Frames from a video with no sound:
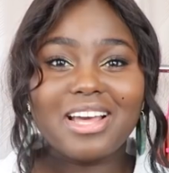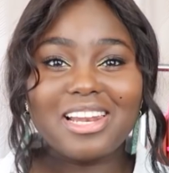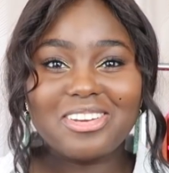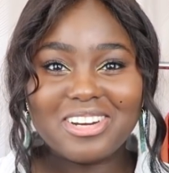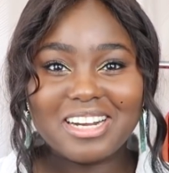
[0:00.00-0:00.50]

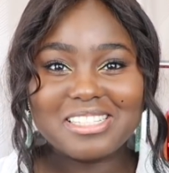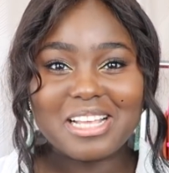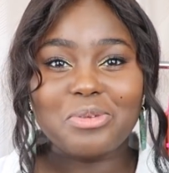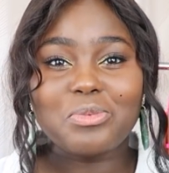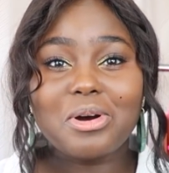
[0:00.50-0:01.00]
Hello guys
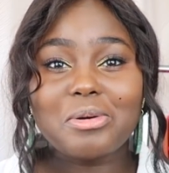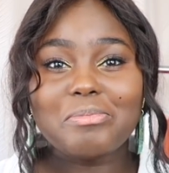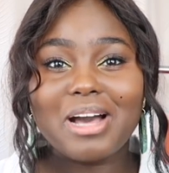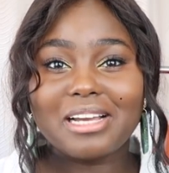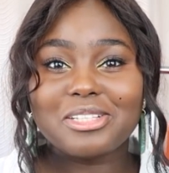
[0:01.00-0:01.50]
and welcome
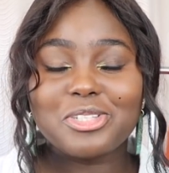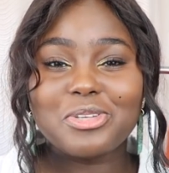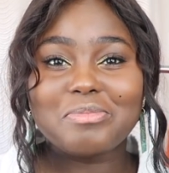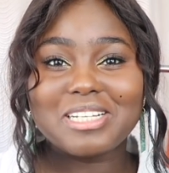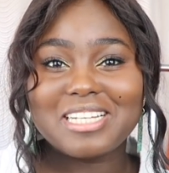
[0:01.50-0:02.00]
back
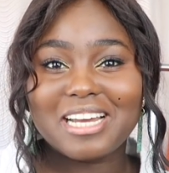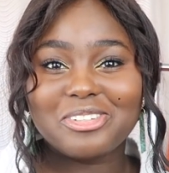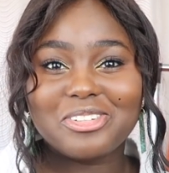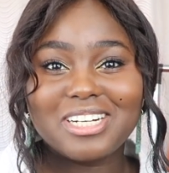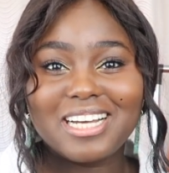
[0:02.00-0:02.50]
to my
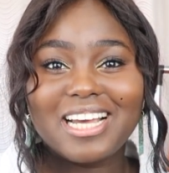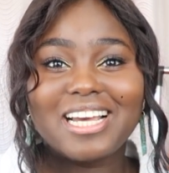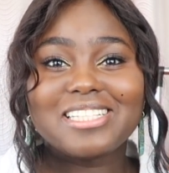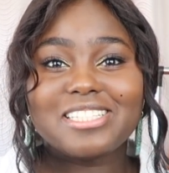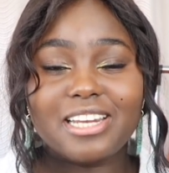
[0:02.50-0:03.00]
channel.
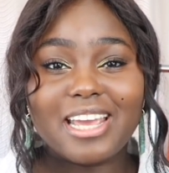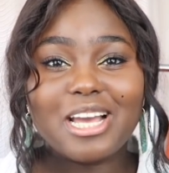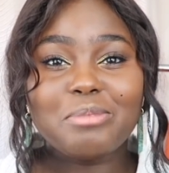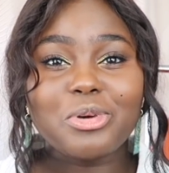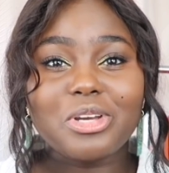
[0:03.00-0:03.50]
Today
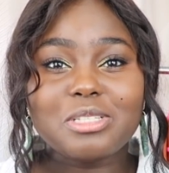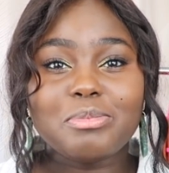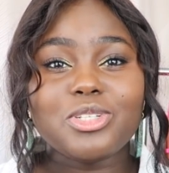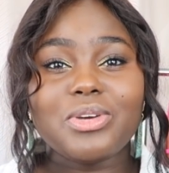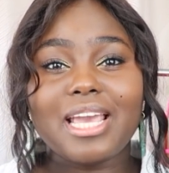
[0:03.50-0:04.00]
I'm going to
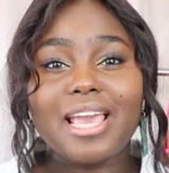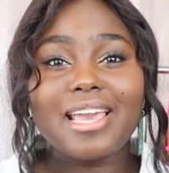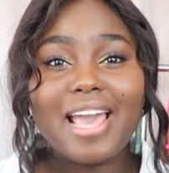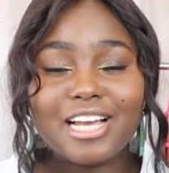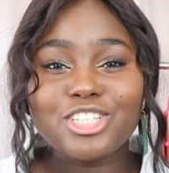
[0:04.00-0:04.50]
be doing a
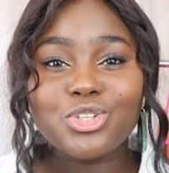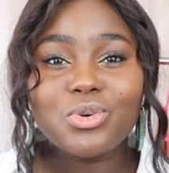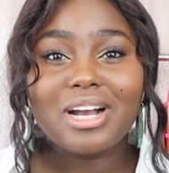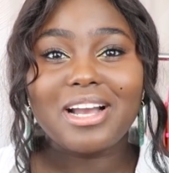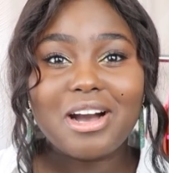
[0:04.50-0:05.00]

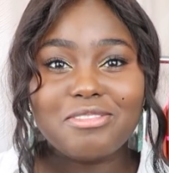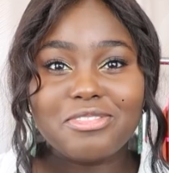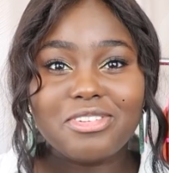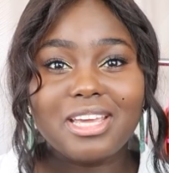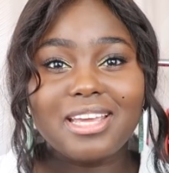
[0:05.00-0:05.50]
casual and
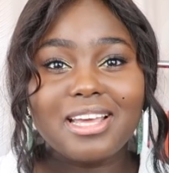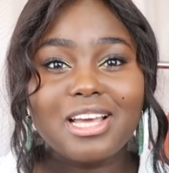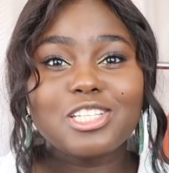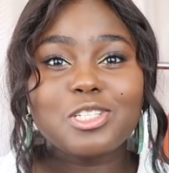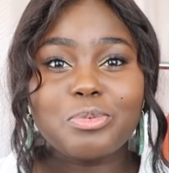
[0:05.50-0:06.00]
comfy
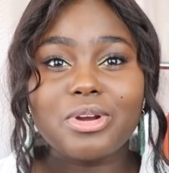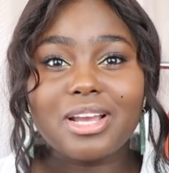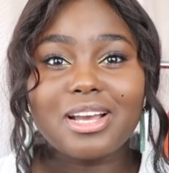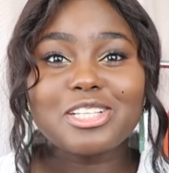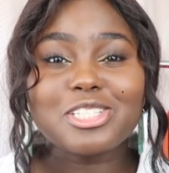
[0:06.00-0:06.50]

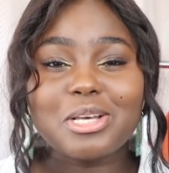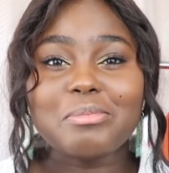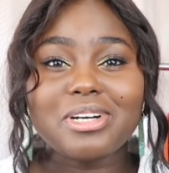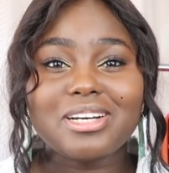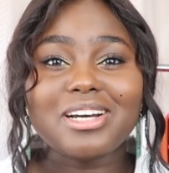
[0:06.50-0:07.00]
spring
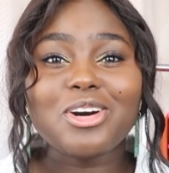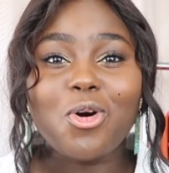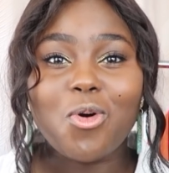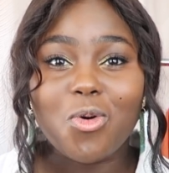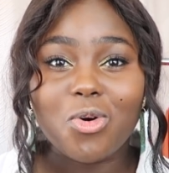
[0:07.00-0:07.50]
summer
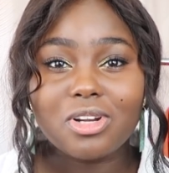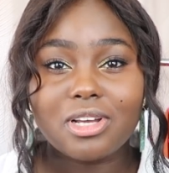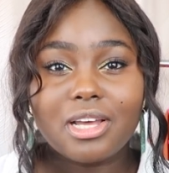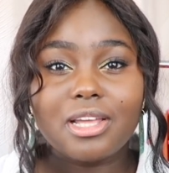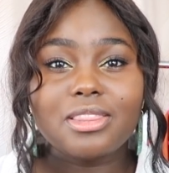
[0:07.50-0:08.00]

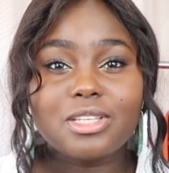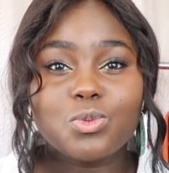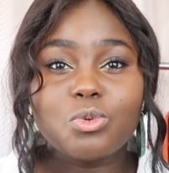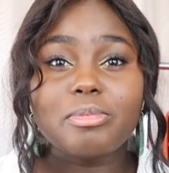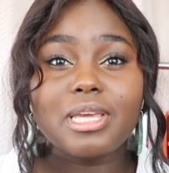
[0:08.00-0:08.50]
haul.
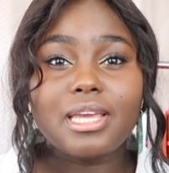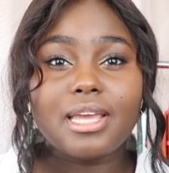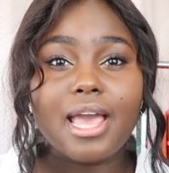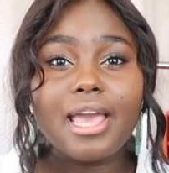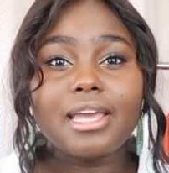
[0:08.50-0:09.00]
This will
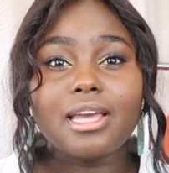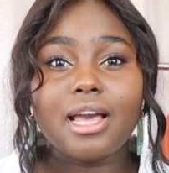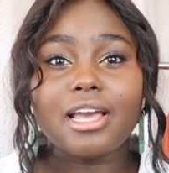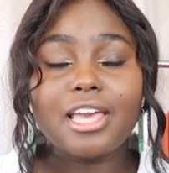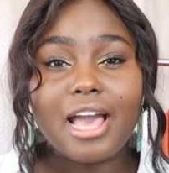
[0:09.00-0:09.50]
be a
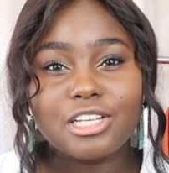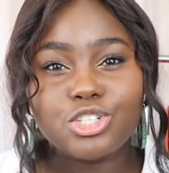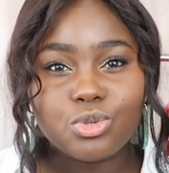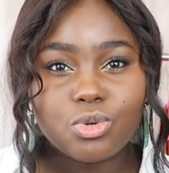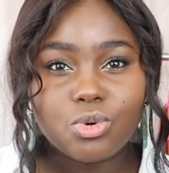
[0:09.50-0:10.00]

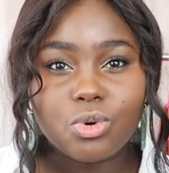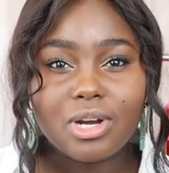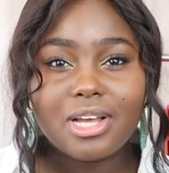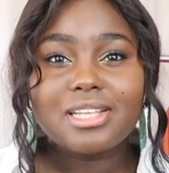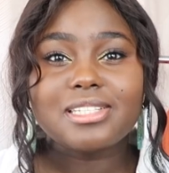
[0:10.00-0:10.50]

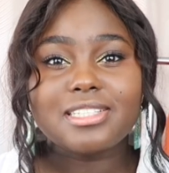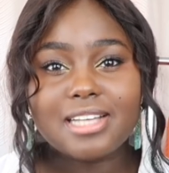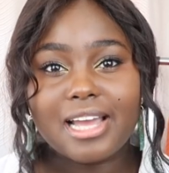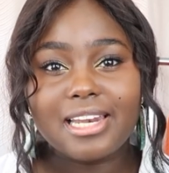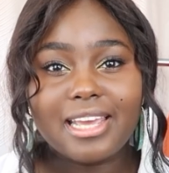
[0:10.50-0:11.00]
casual
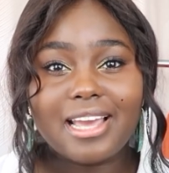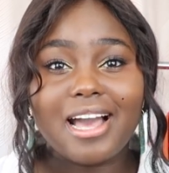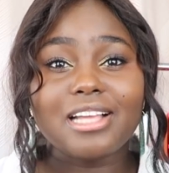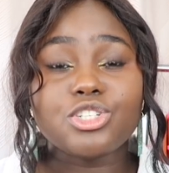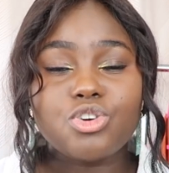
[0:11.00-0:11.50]
styling
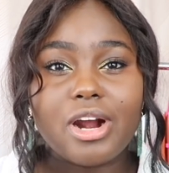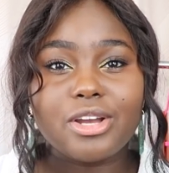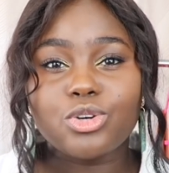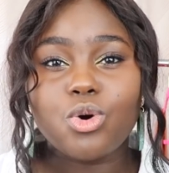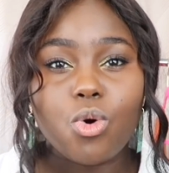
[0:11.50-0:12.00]
and try
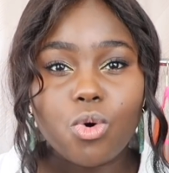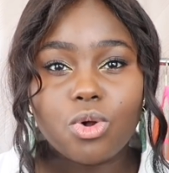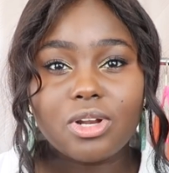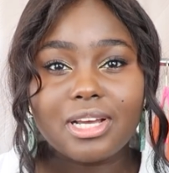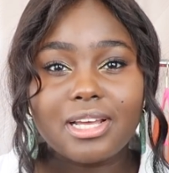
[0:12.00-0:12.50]
on
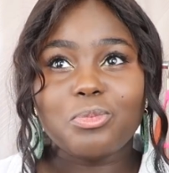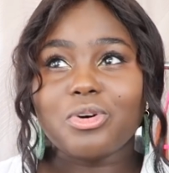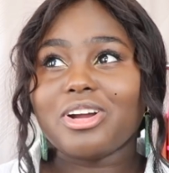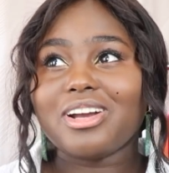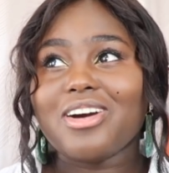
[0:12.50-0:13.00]
haul.
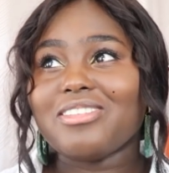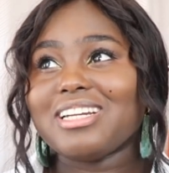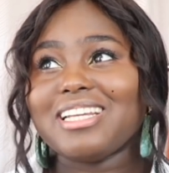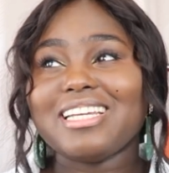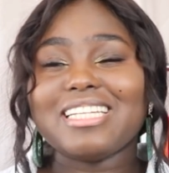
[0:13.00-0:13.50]
We're
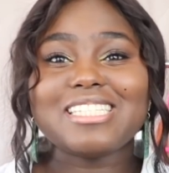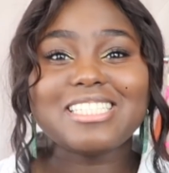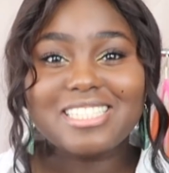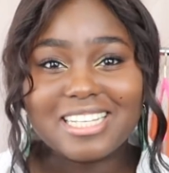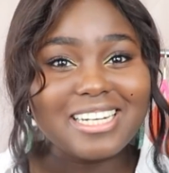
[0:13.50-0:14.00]
currently
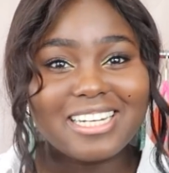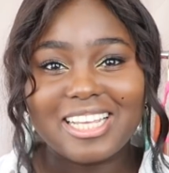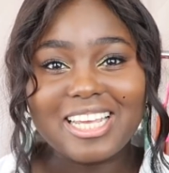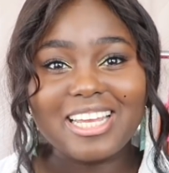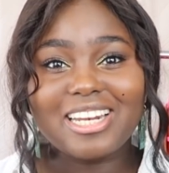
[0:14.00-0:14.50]
still
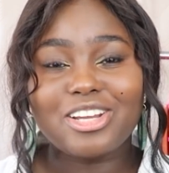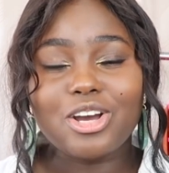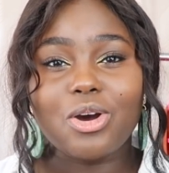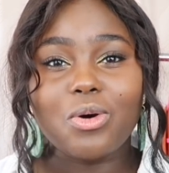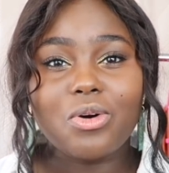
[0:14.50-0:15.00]
in
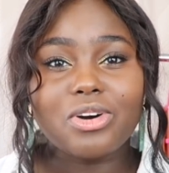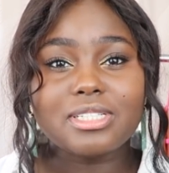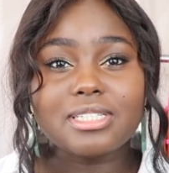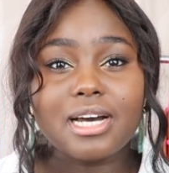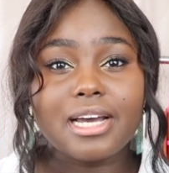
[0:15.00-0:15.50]

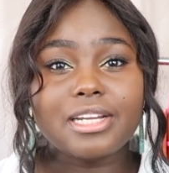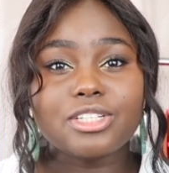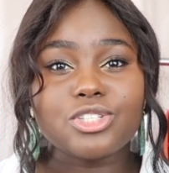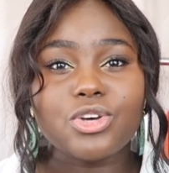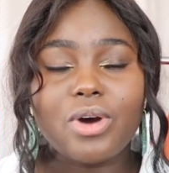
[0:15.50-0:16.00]

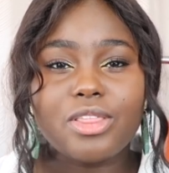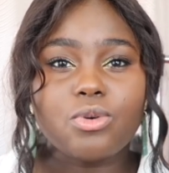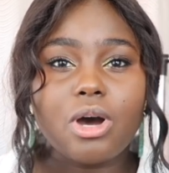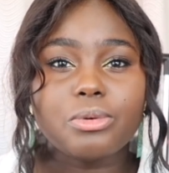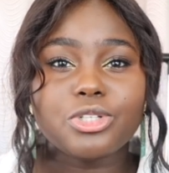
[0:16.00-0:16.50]
quarantine, so I
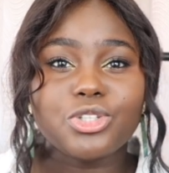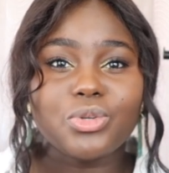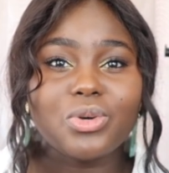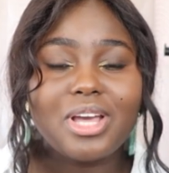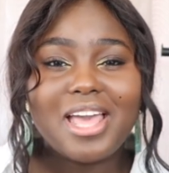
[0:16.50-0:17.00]
thought I would
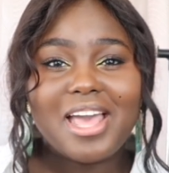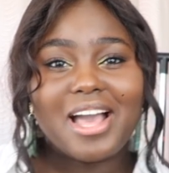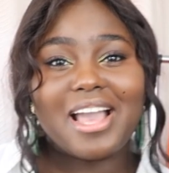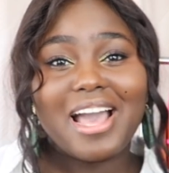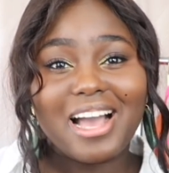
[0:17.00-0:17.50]
do
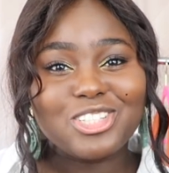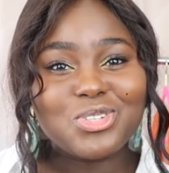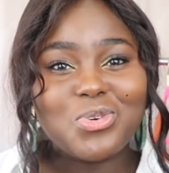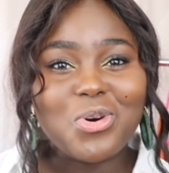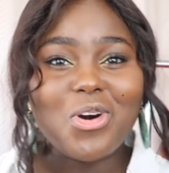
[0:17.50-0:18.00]
a
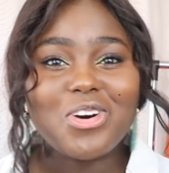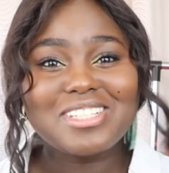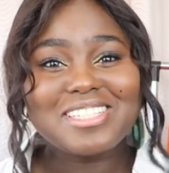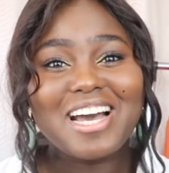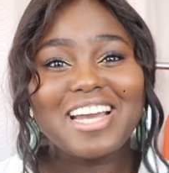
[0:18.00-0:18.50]
casual
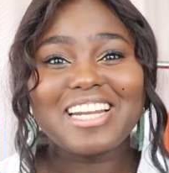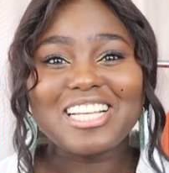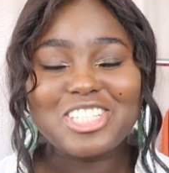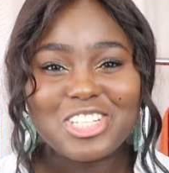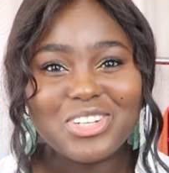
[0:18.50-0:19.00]
quarantine
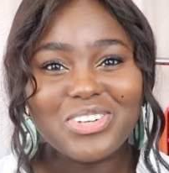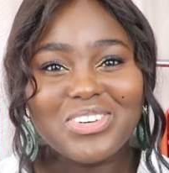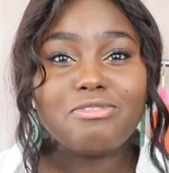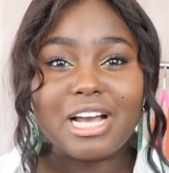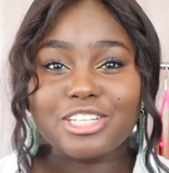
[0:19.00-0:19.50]
and
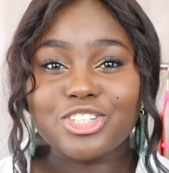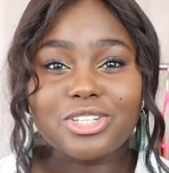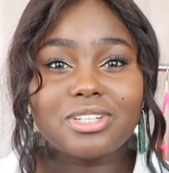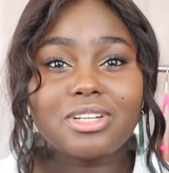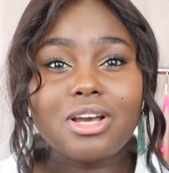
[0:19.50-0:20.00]
chill
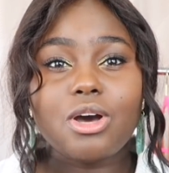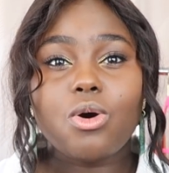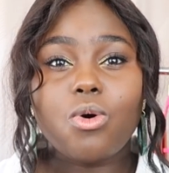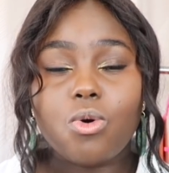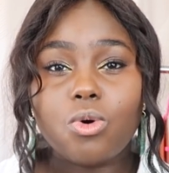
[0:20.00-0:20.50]
fashion
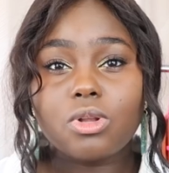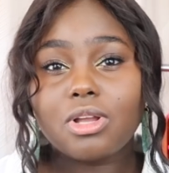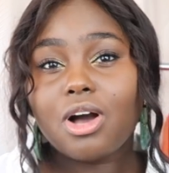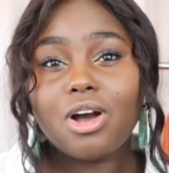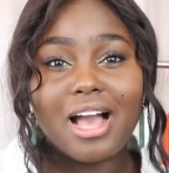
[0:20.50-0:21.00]
haul.